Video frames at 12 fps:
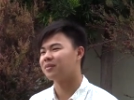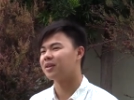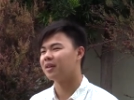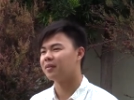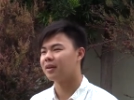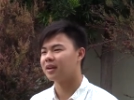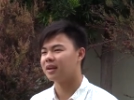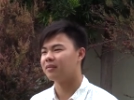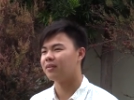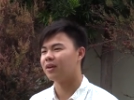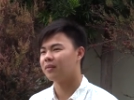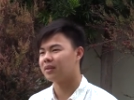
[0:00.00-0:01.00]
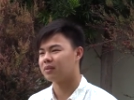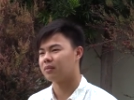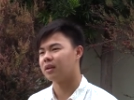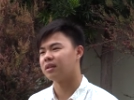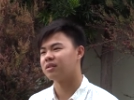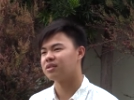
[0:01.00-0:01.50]
really want to get involved in a
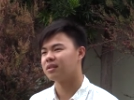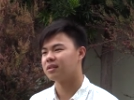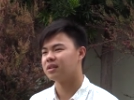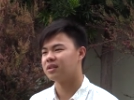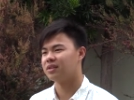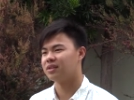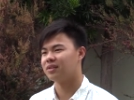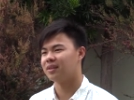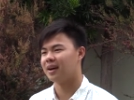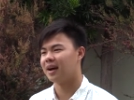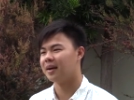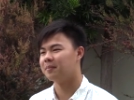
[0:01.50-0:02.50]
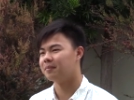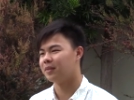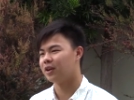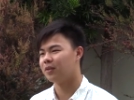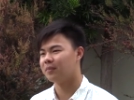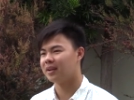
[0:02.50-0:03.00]
research institute. I'm
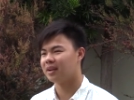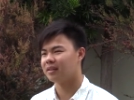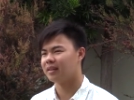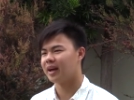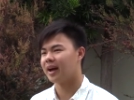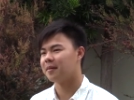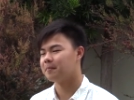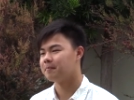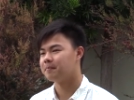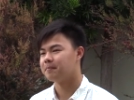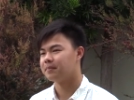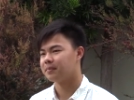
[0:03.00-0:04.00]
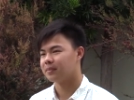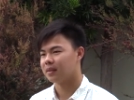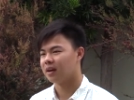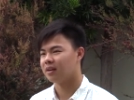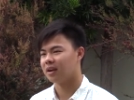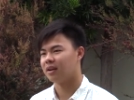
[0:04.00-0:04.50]
hoping that
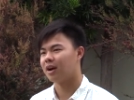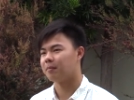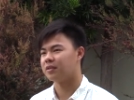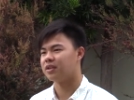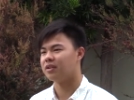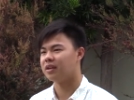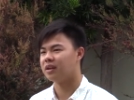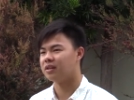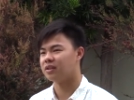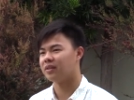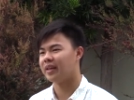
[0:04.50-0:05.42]
I'll get an opportunity to do